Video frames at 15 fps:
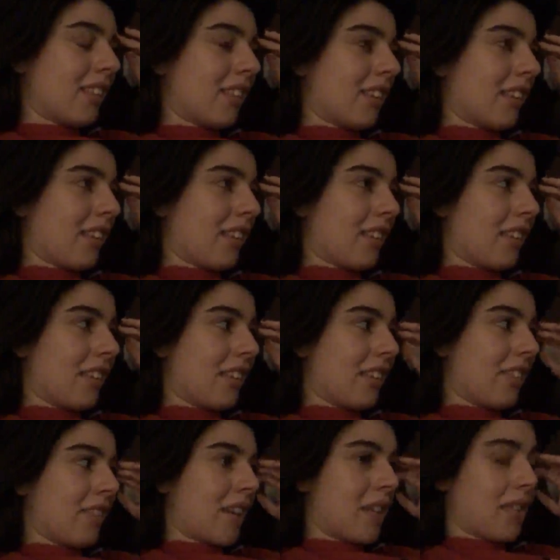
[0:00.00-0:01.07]
God,
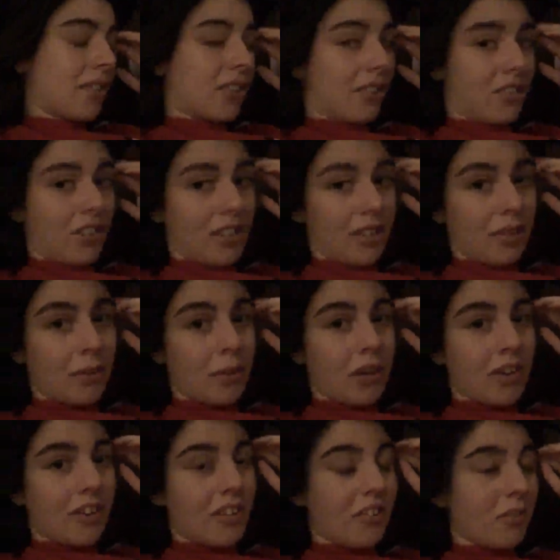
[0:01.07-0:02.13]
we have such a nice
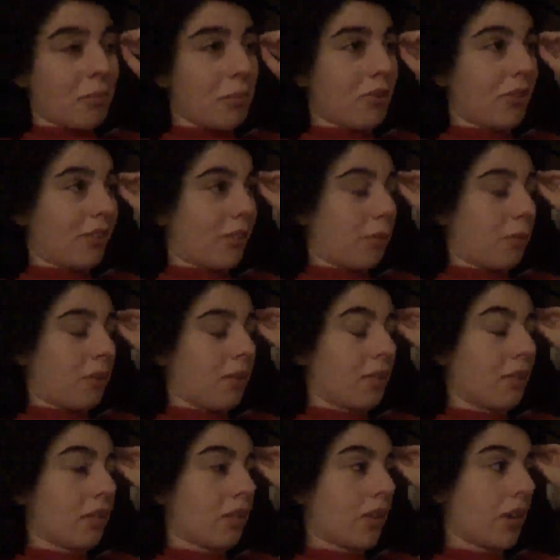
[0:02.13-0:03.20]
choir teacher, Mr. Isbell.
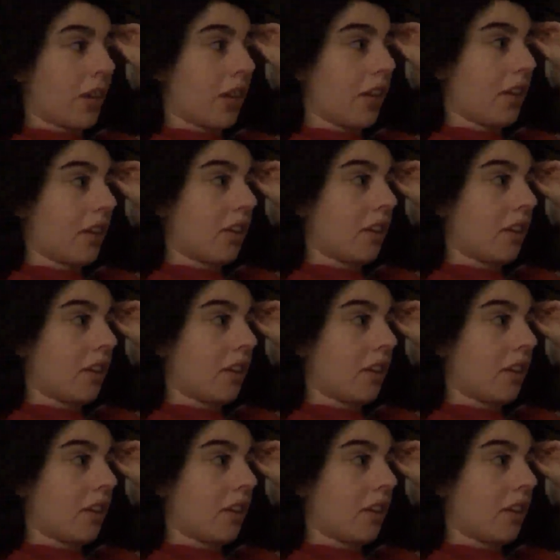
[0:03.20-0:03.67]
He's great.